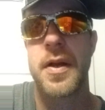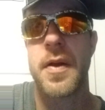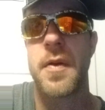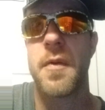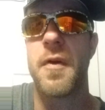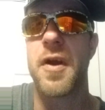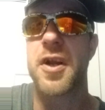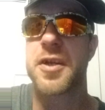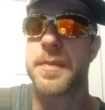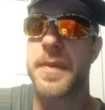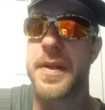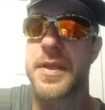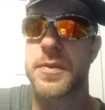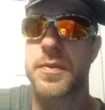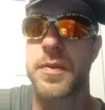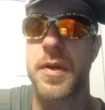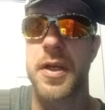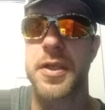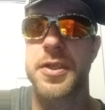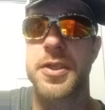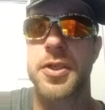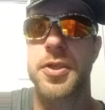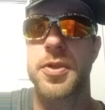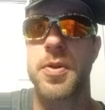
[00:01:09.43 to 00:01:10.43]
Richmond's
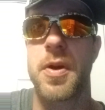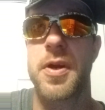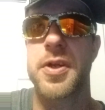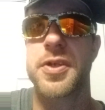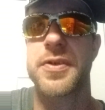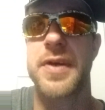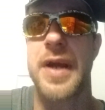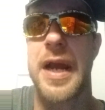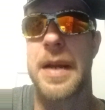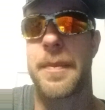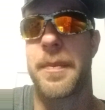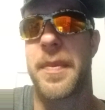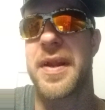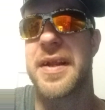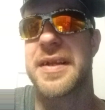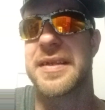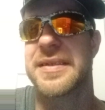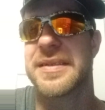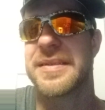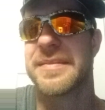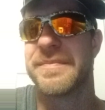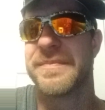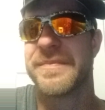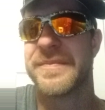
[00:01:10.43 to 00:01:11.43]
a short track, but it's
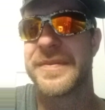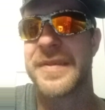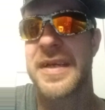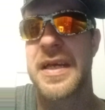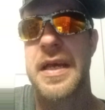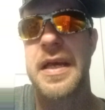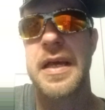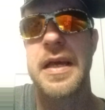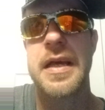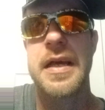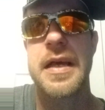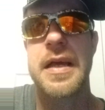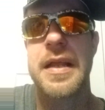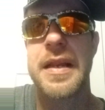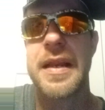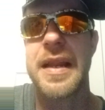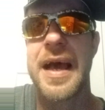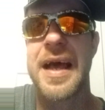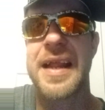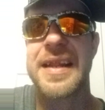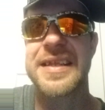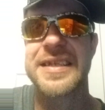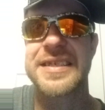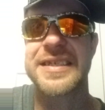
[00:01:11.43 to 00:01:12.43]
not the